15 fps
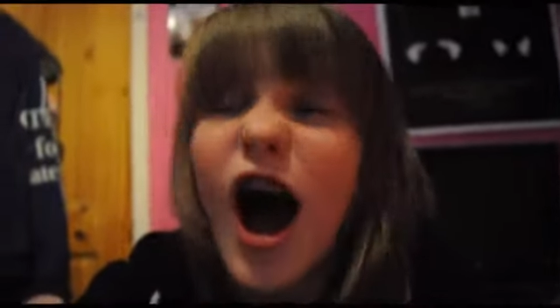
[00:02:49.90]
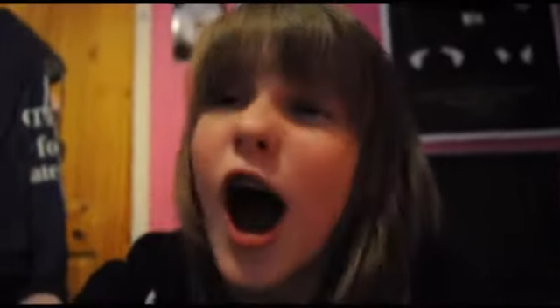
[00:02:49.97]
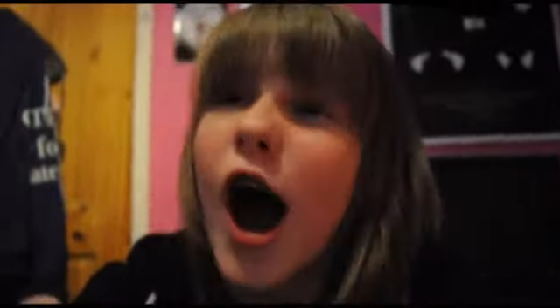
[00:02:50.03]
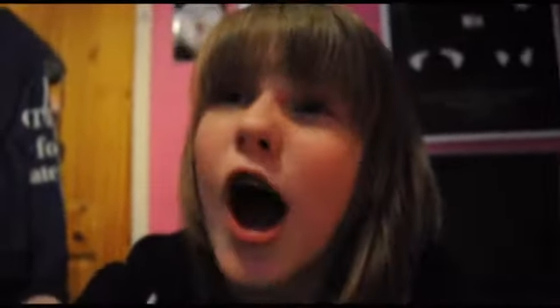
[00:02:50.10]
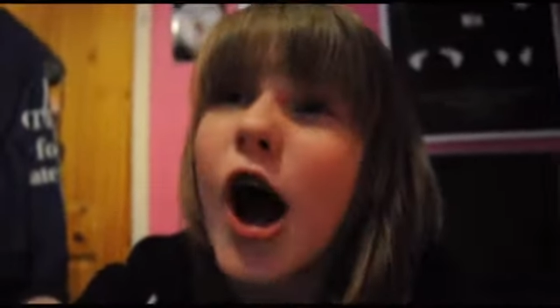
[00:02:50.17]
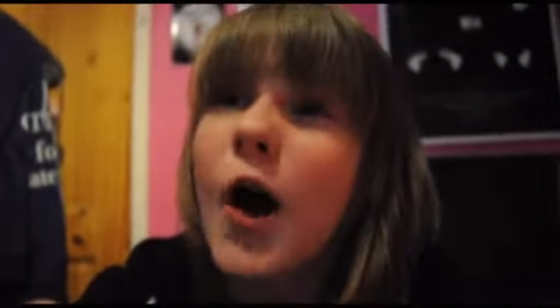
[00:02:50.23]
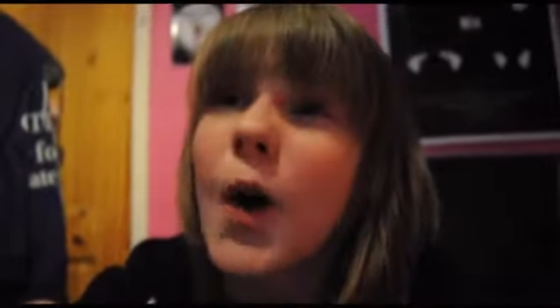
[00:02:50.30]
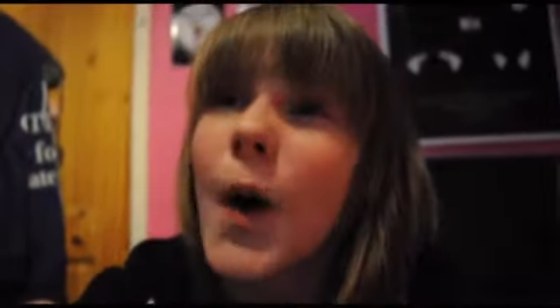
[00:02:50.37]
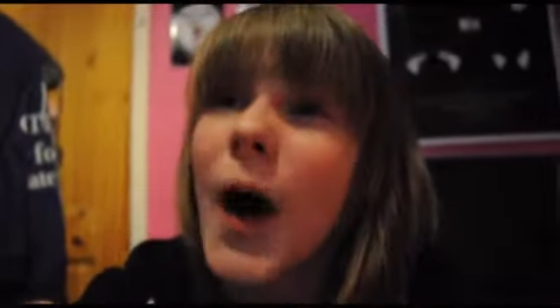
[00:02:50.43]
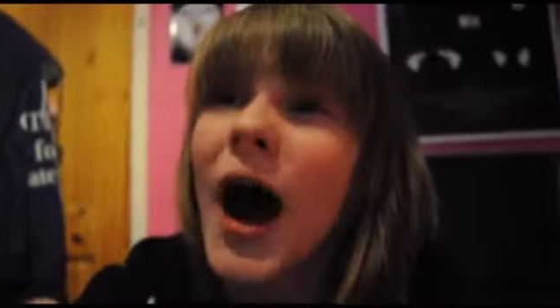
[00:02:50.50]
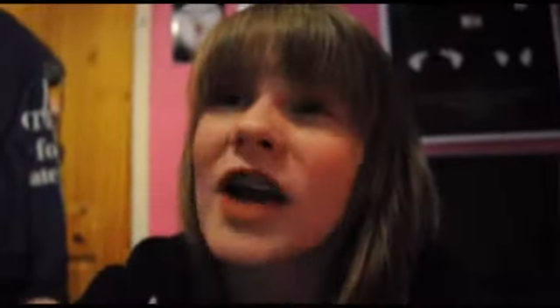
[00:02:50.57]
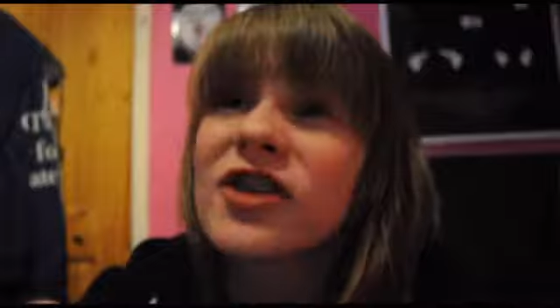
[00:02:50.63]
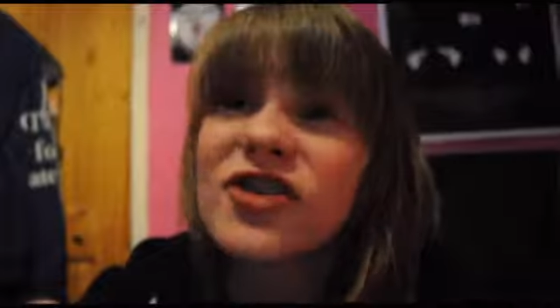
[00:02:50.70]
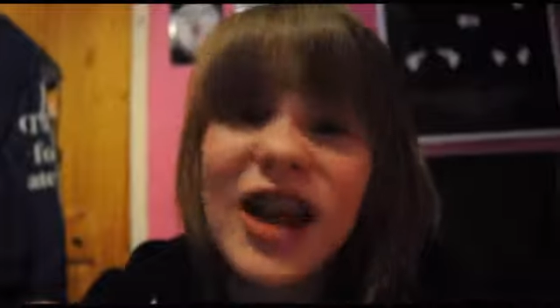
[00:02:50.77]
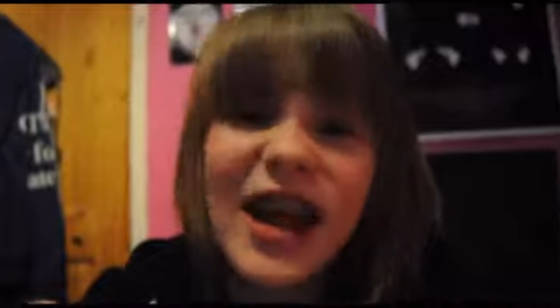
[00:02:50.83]
Oh,
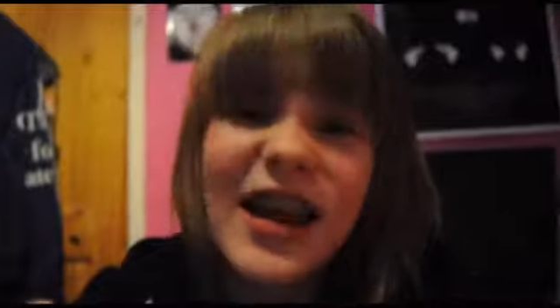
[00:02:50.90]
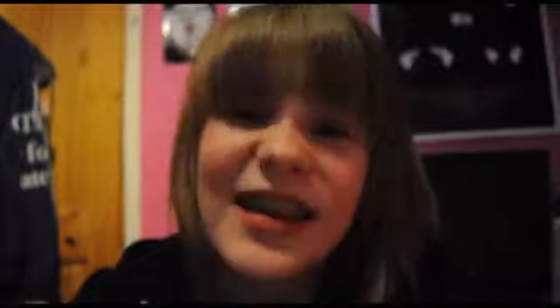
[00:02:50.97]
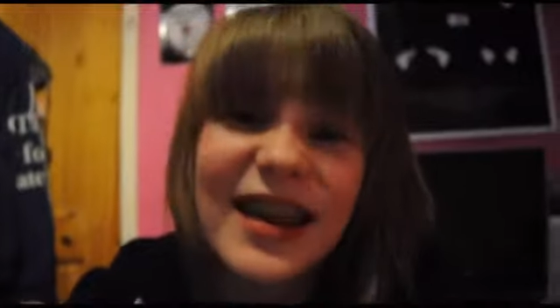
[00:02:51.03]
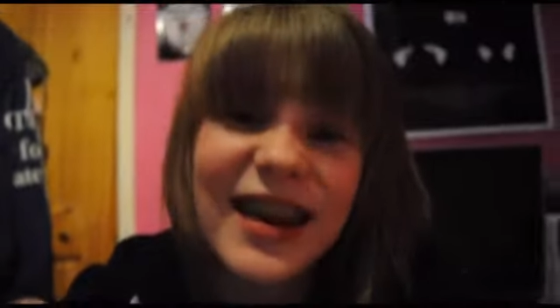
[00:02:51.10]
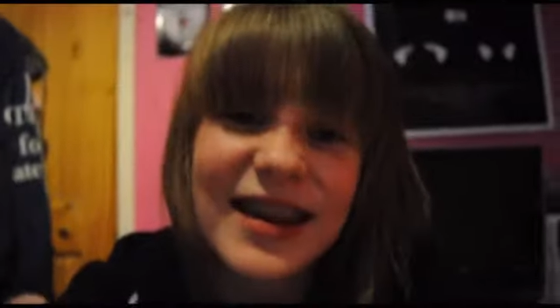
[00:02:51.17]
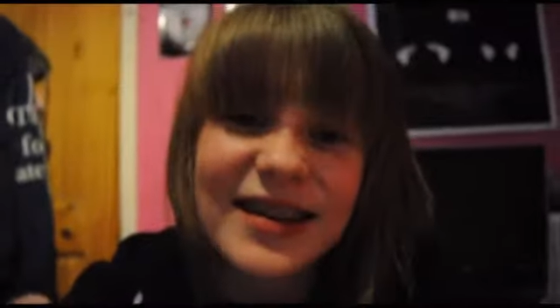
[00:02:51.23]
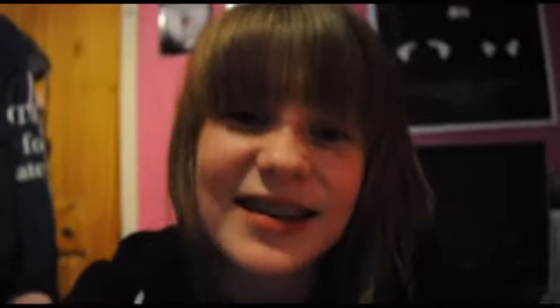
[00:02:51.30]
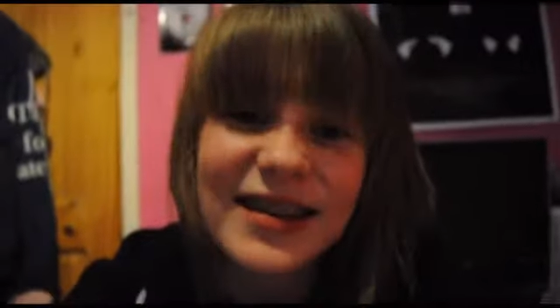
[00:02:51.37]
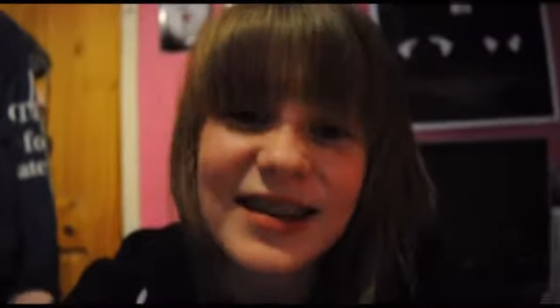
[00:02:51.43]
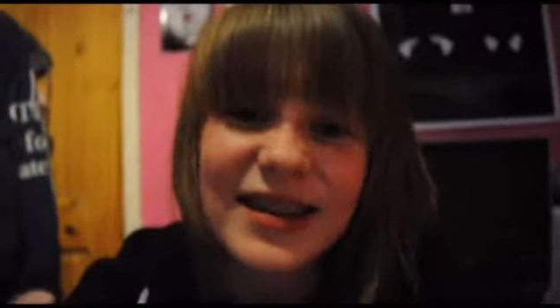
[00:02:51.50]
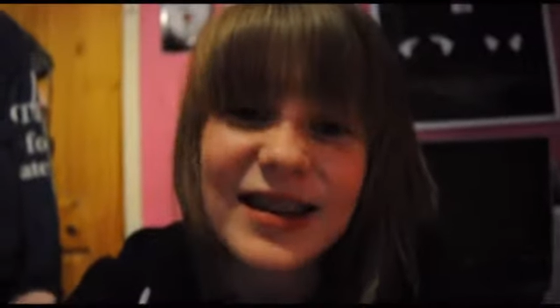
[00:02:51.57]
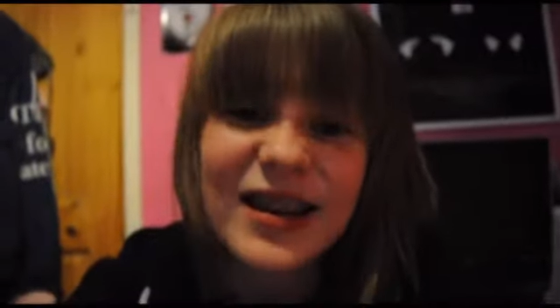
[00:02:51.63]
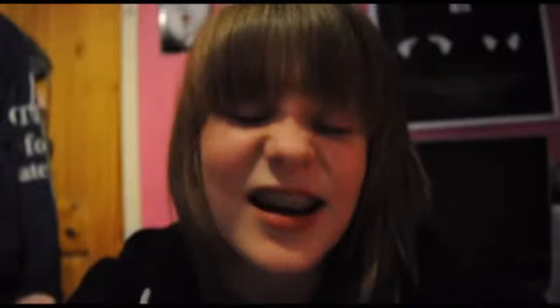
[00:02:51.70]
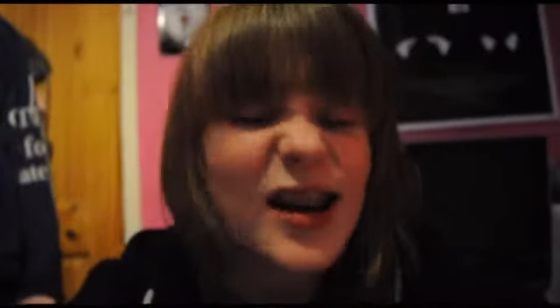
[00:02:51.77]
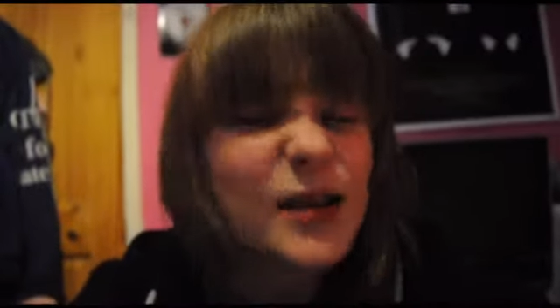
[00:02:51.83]
I should edit.
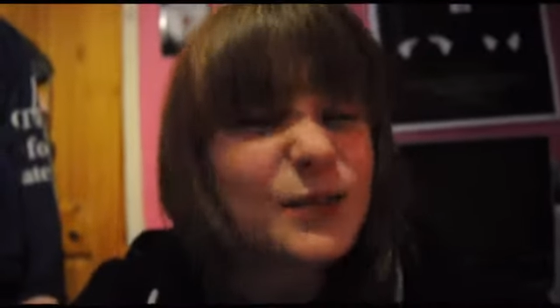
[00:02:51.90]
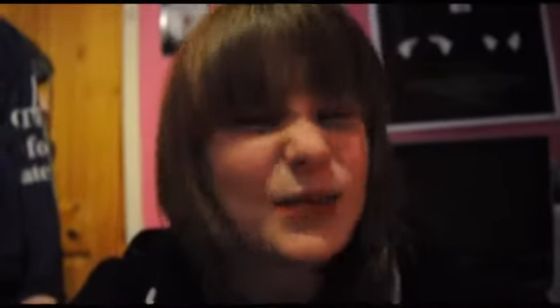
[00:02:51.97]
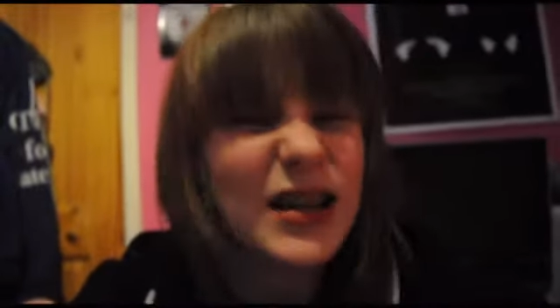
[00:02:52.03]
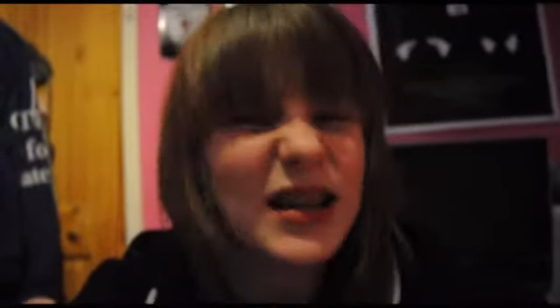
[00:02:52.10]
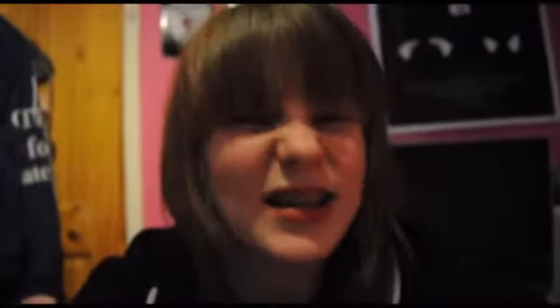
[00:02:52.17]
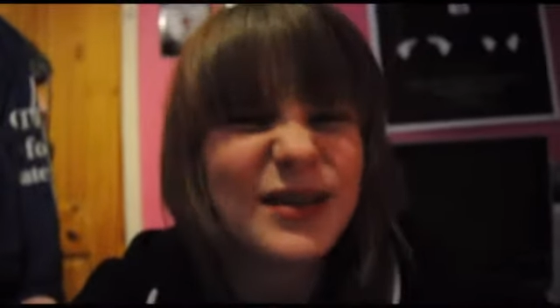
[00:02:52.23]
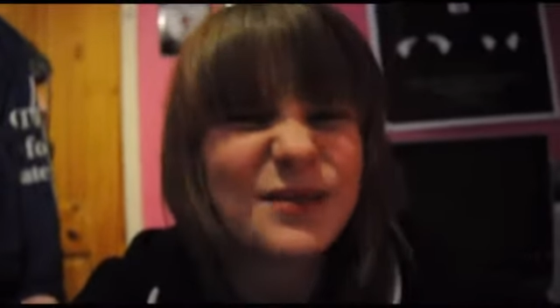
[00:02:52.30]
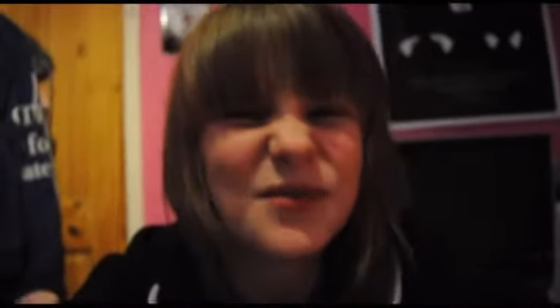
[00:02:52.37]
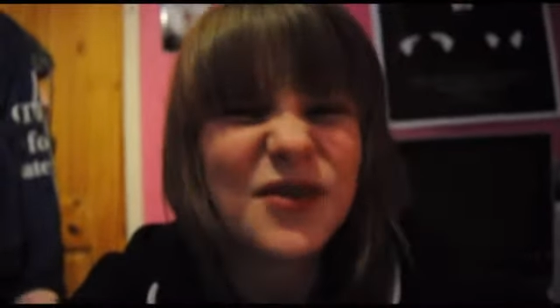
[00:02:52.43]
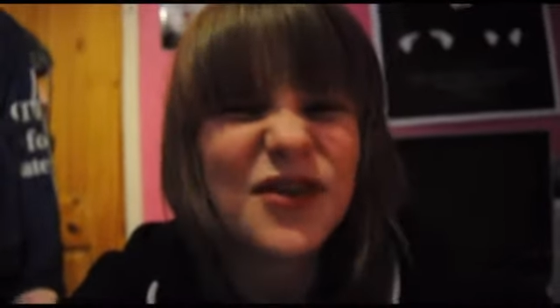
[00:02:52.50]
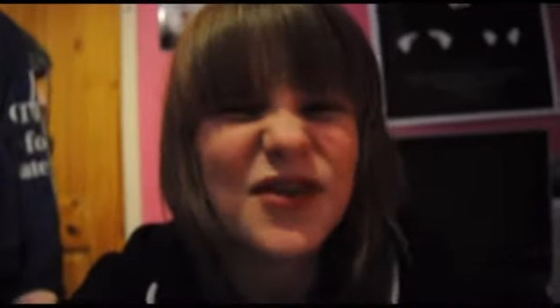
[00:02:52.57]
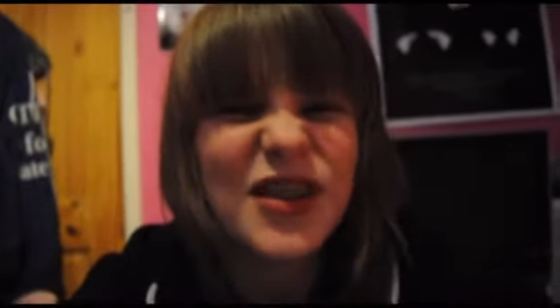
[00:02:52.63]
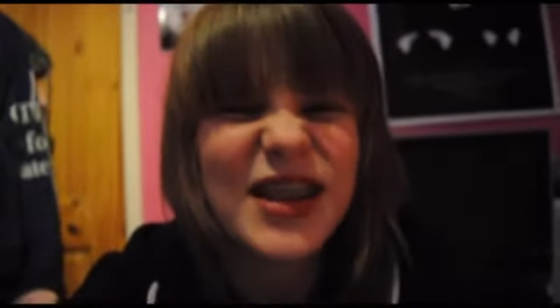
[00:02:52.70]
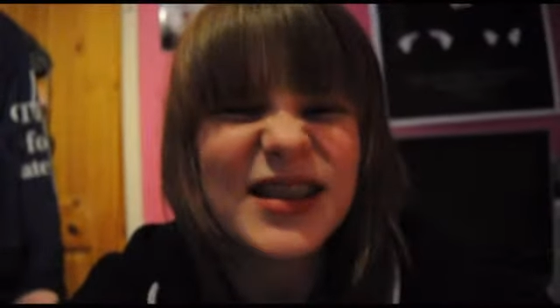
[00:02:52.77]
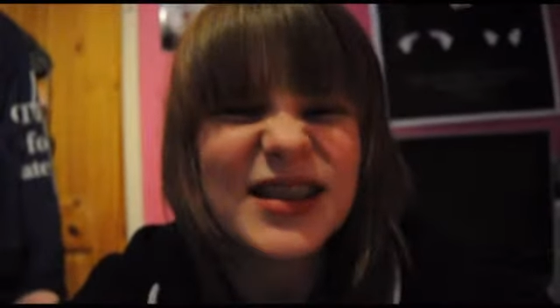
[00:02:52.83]
I'll play Sims
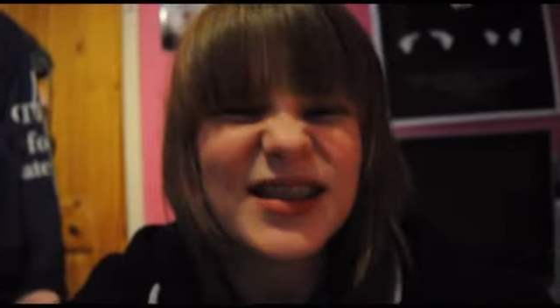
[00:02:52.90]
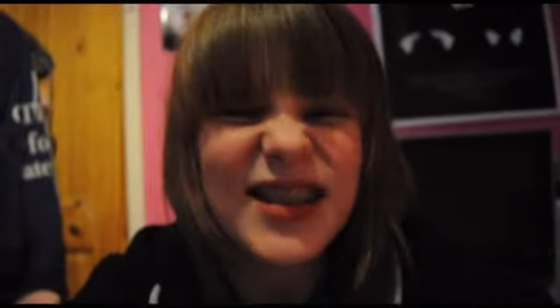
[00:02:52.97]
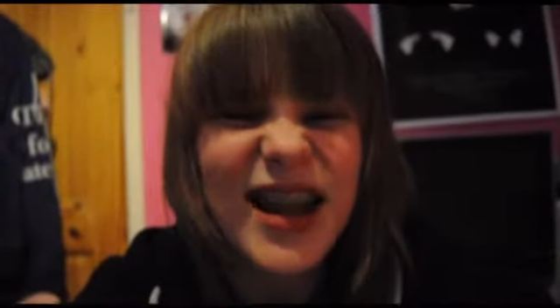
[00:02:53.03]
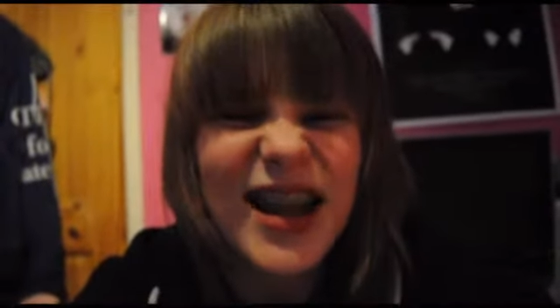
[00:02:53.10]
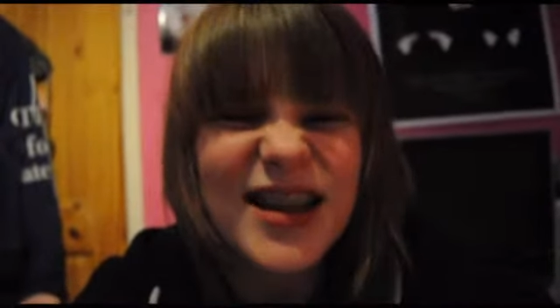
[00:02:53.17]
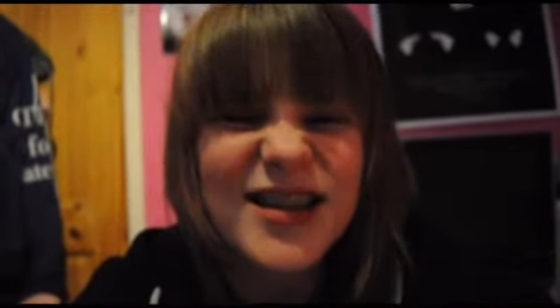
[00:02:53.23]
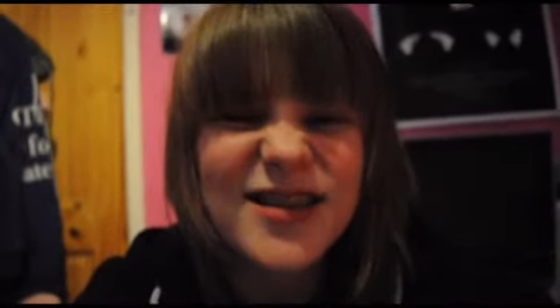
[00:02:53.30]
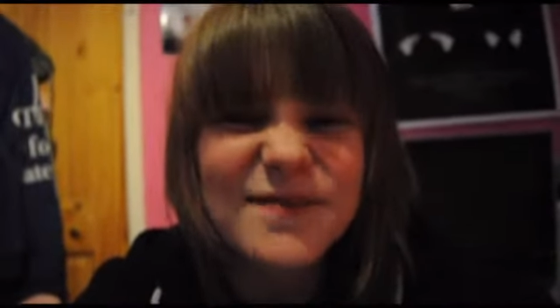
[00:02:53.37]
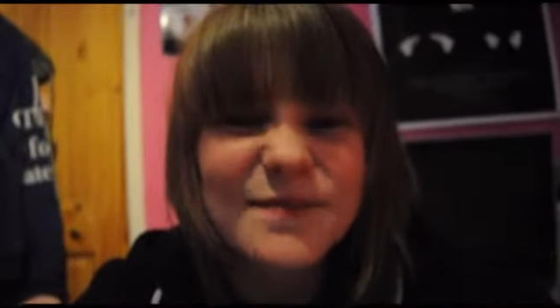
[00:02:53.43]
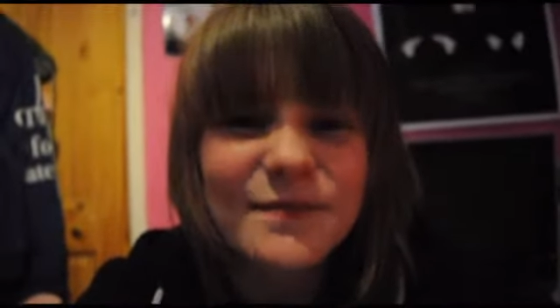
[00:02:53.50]
3 instead.